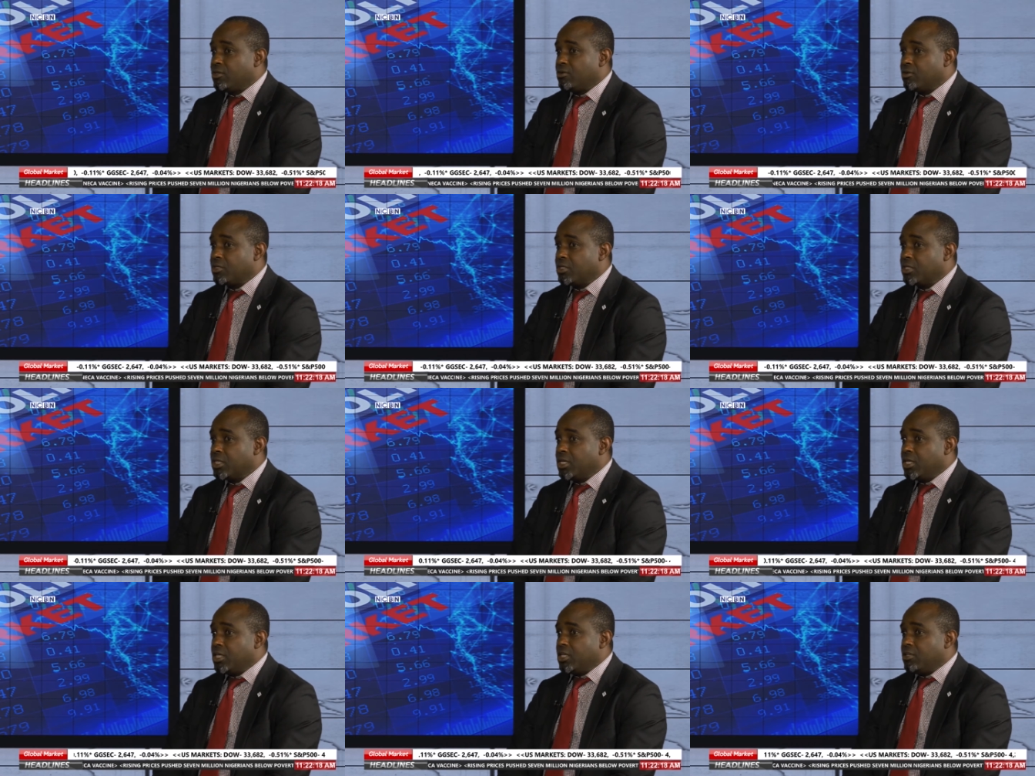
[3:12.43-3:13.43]
Okay,
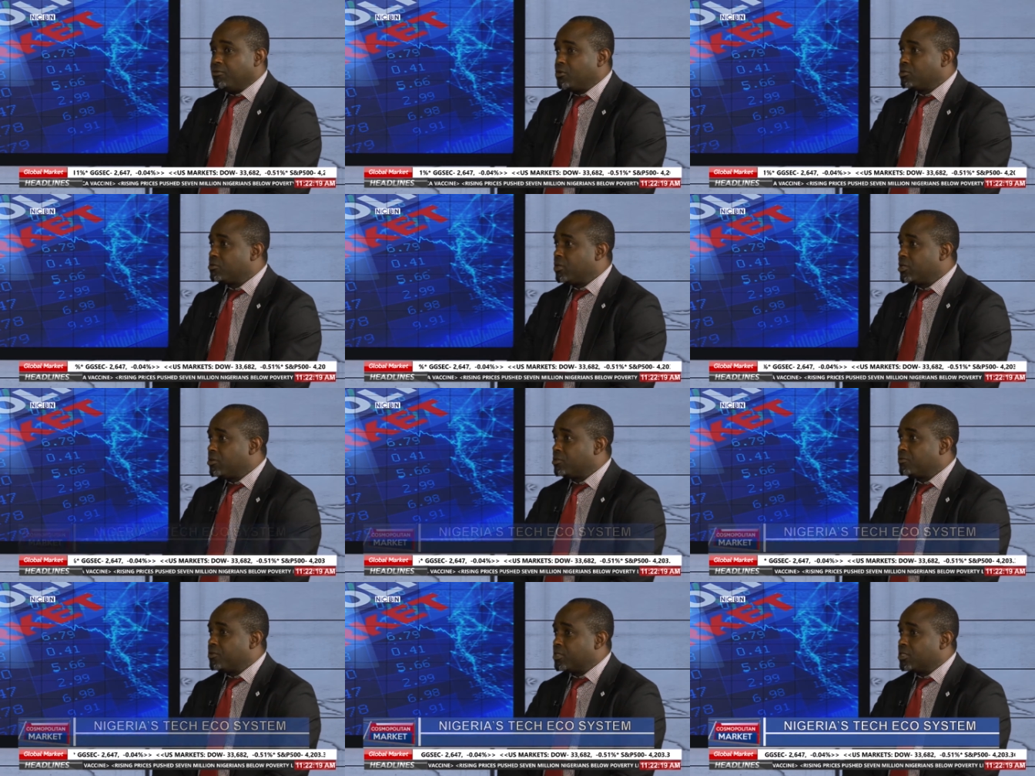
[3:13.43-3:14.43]
if you go to Lagos,
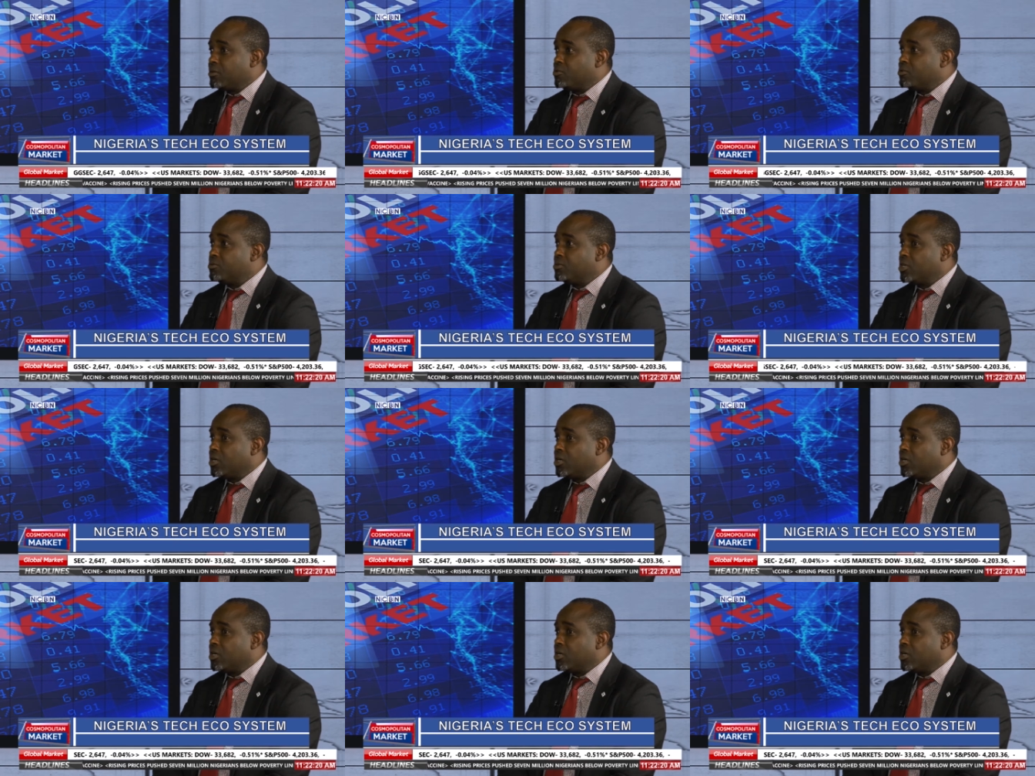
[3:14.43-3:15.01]
for example,